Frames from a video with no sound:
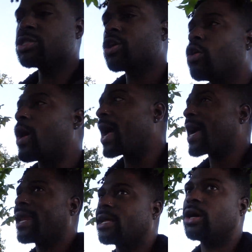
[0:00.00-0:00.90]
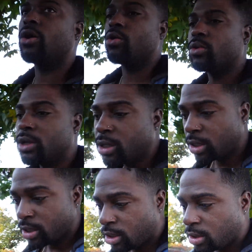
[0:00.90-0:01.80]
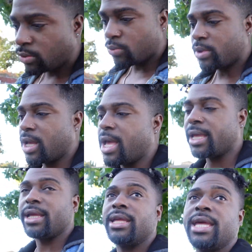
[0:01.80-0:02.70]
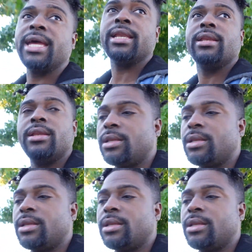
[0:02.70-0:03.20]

So I gotta go and get